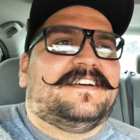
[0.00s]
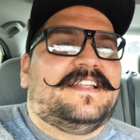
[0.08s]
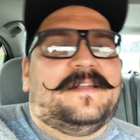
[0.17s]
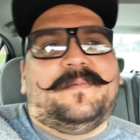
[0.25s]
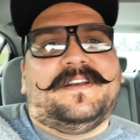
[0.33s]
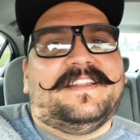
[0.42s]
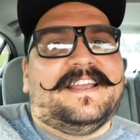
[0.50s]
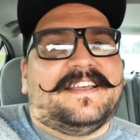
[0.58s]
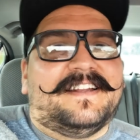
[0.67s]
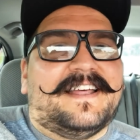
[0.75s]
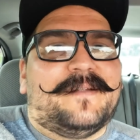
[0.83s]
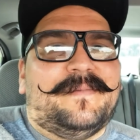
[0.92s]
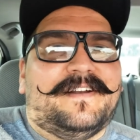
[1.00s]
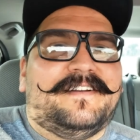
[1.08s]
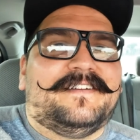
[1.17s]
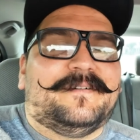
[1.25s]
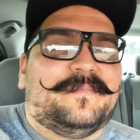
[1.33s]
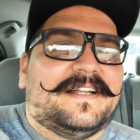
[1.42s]
and apparently I could have got a better
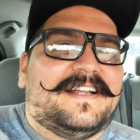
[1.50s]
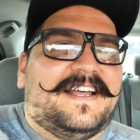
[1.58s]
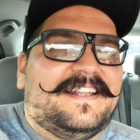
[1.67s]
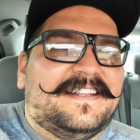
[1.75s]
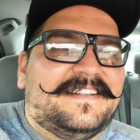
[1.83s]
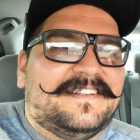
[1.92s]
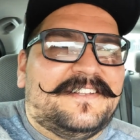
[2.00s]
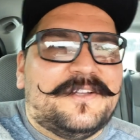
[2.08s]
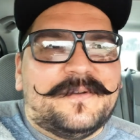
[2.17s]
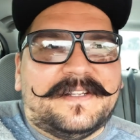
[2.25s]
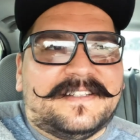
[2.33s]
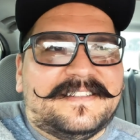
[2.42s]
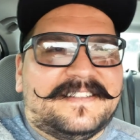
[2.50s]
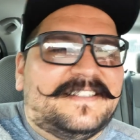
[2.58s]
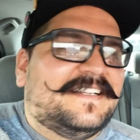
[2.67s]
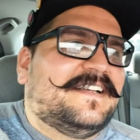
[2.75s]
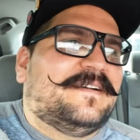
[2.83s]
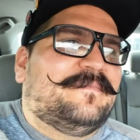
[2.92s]
deal, but I didn't do it.
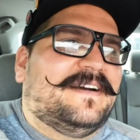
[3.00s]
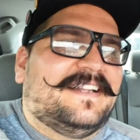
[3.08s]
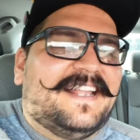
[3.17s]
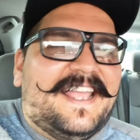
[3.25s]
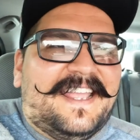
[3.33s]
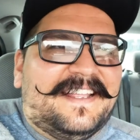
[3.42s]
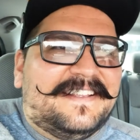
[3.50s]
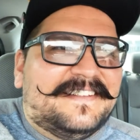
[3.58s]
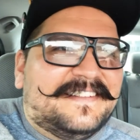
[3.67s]
But hey,